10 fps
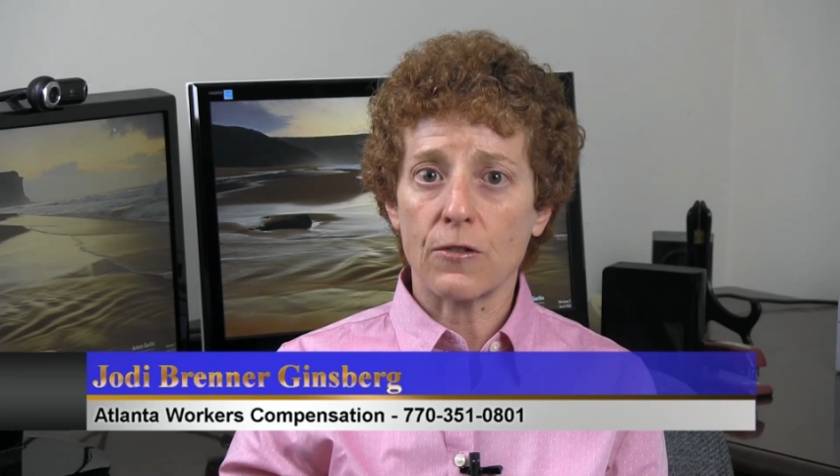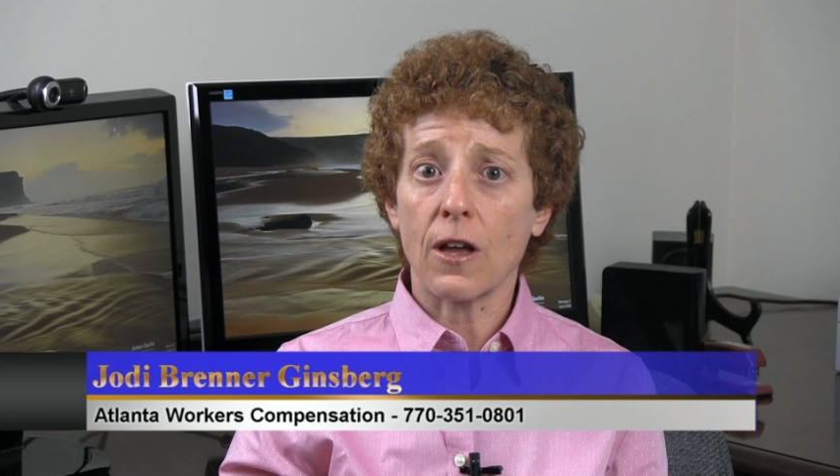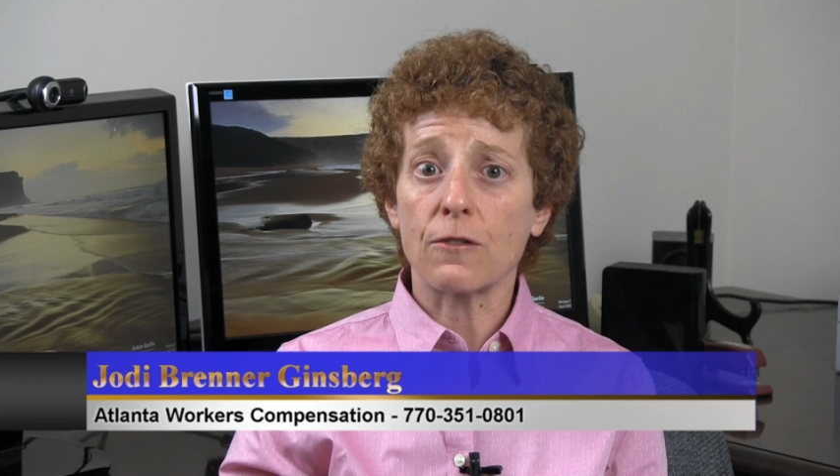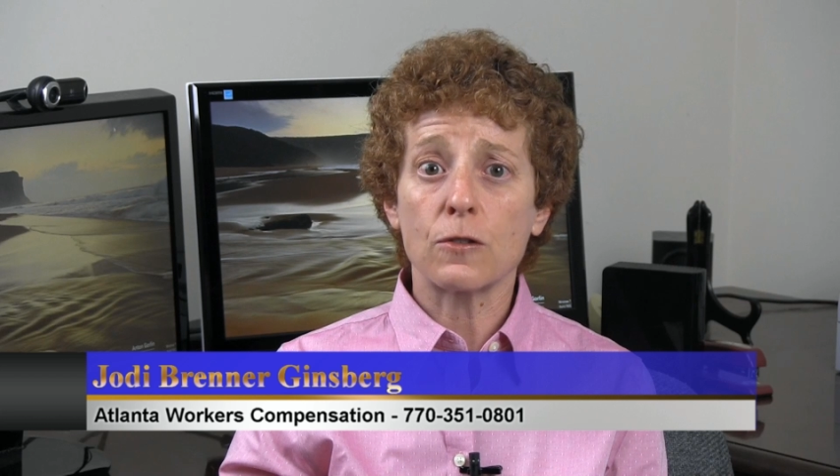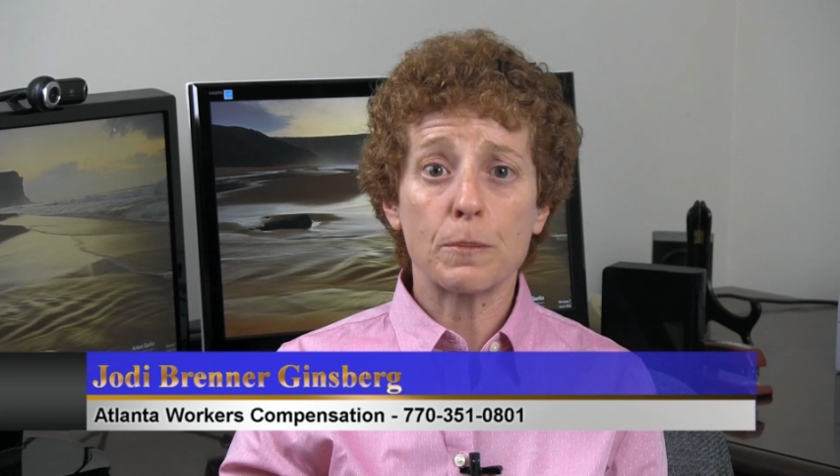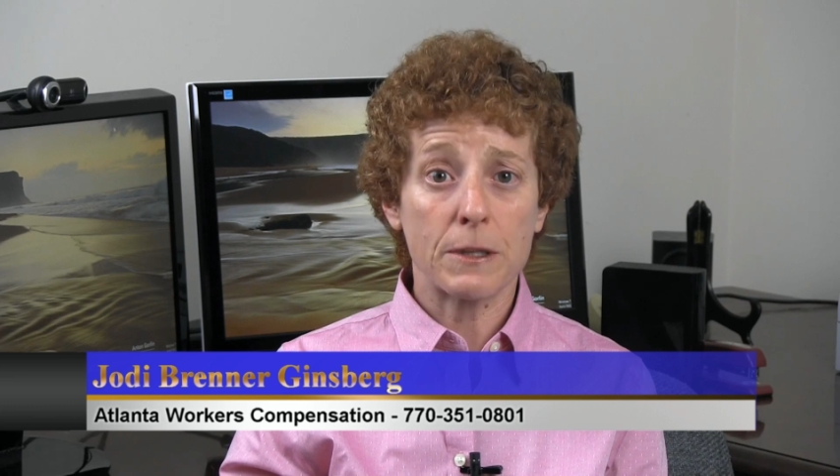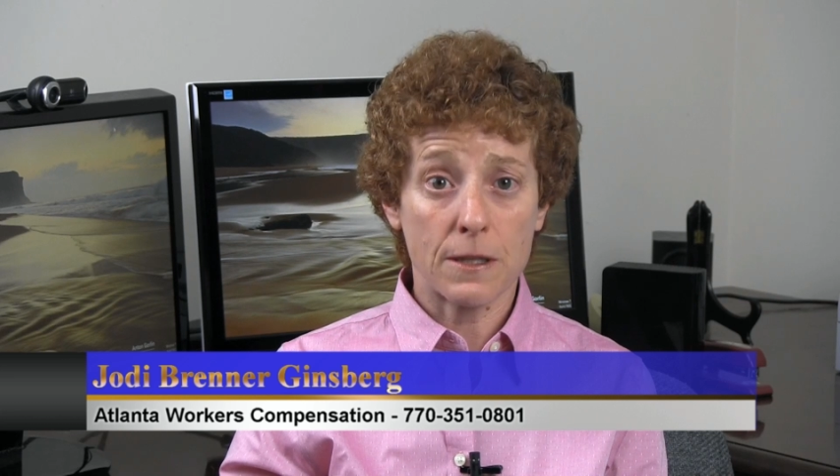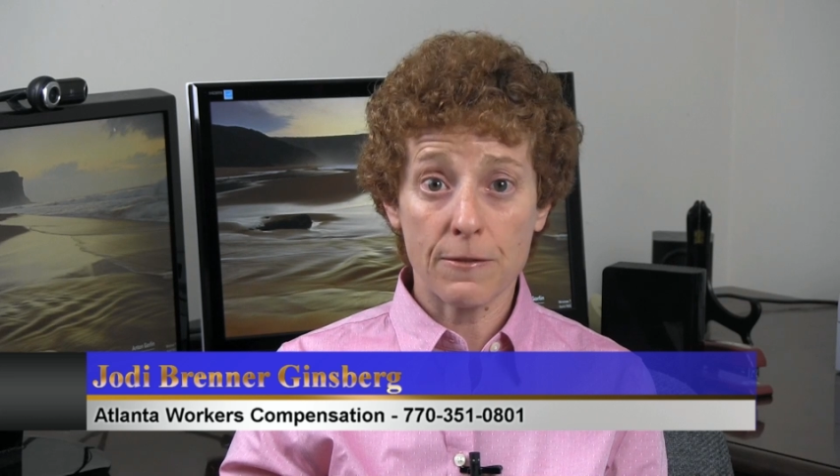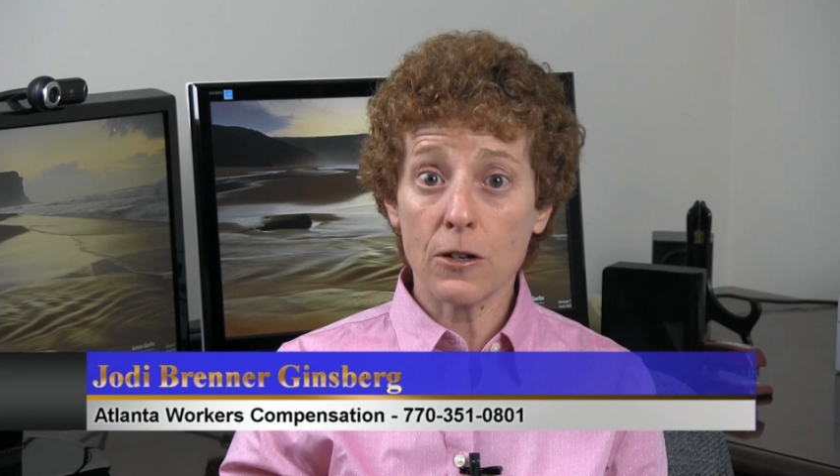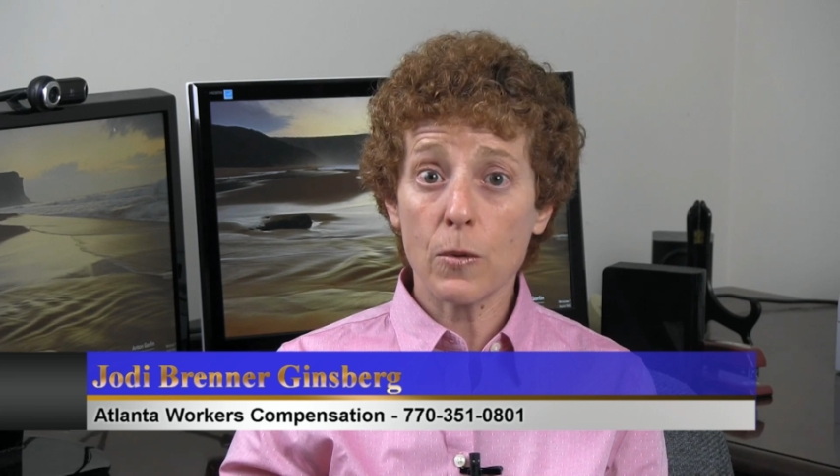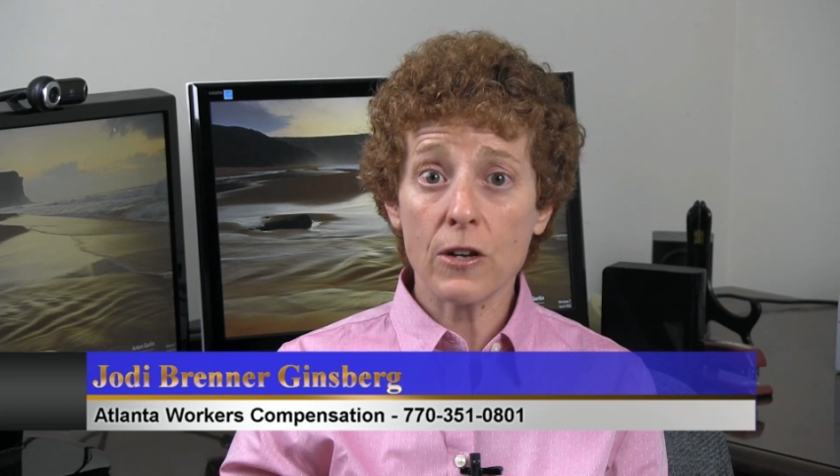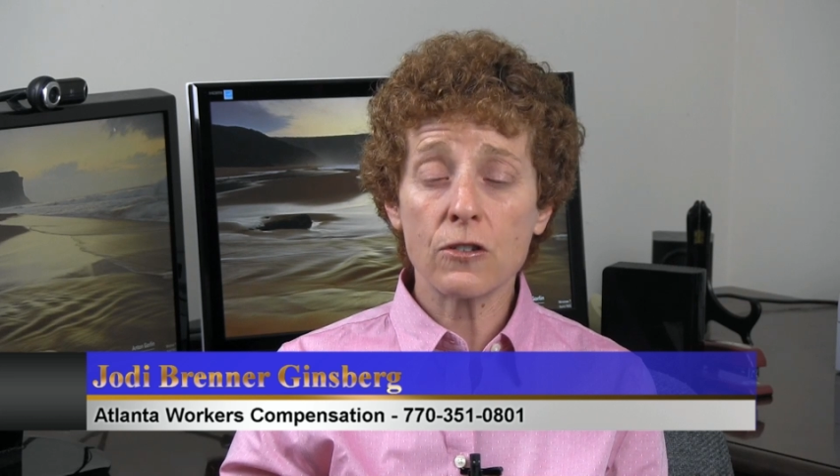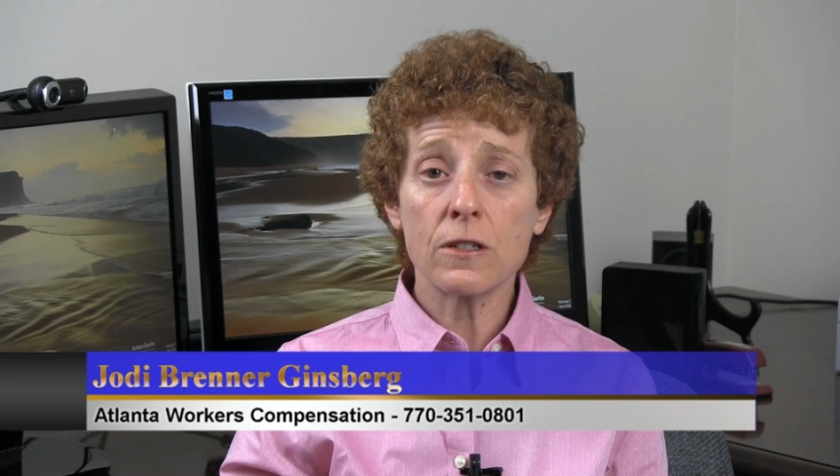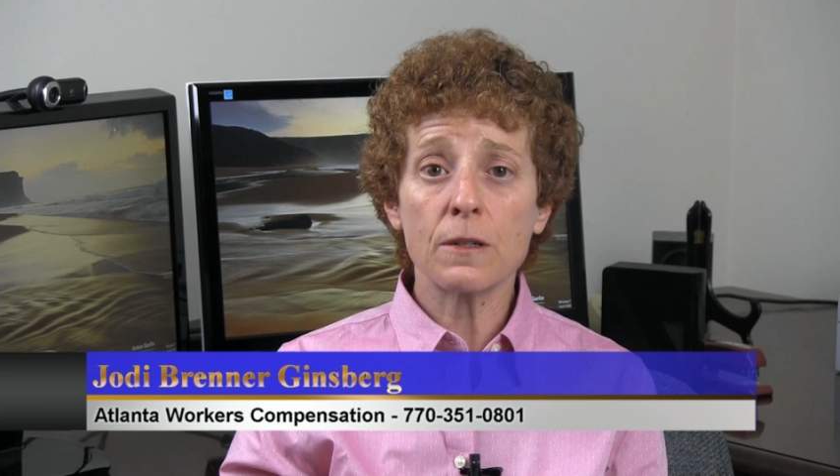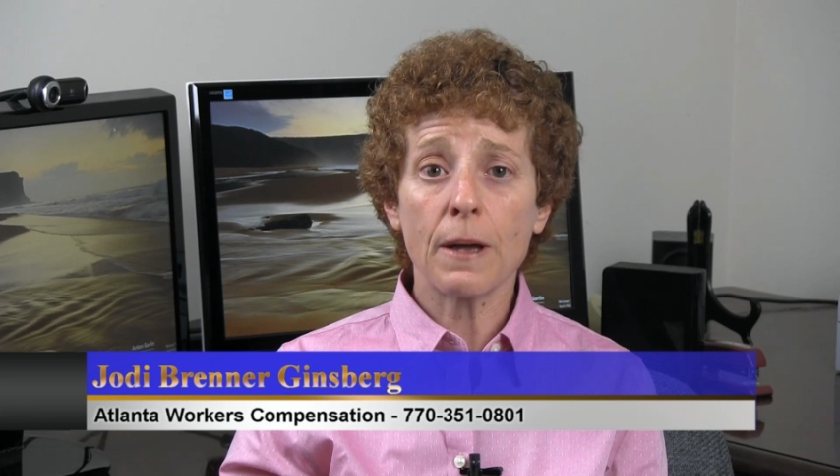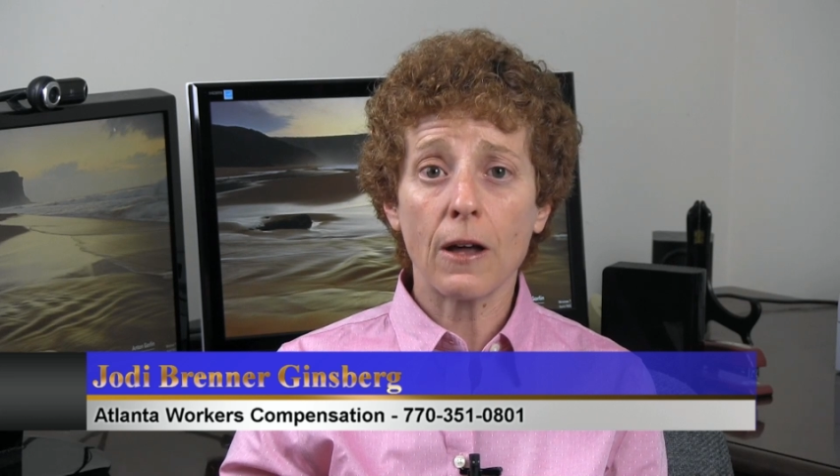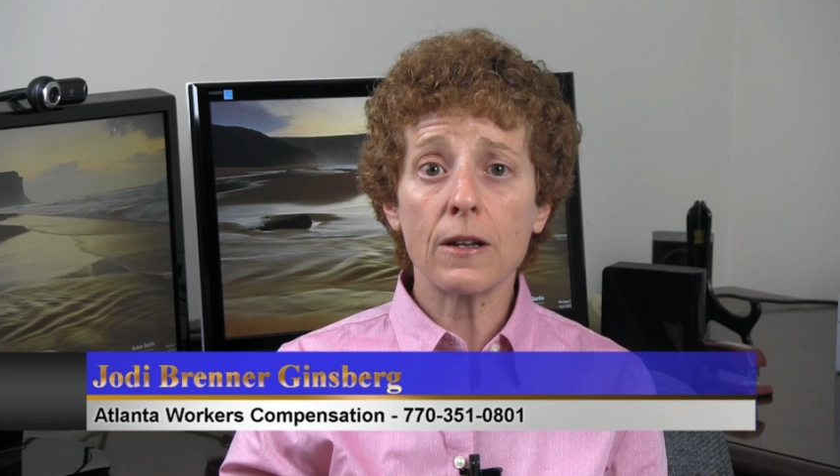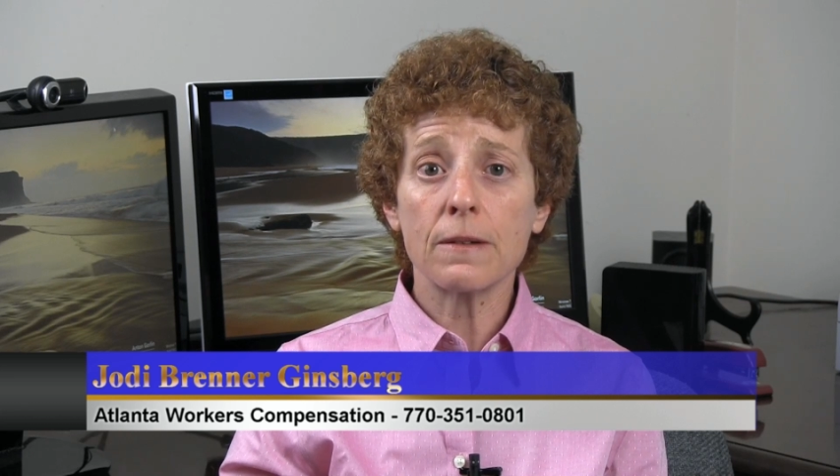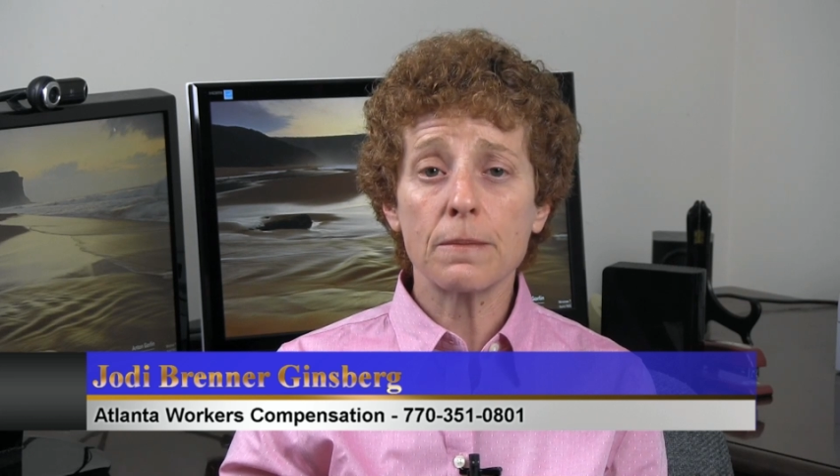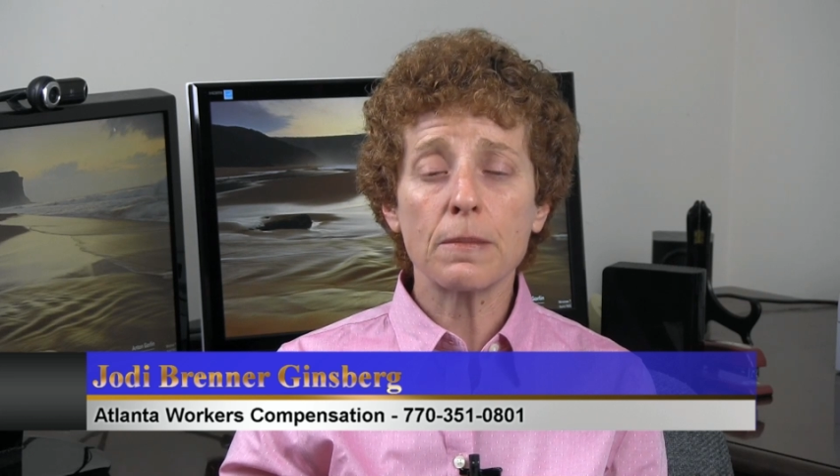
If you have specific questions about it,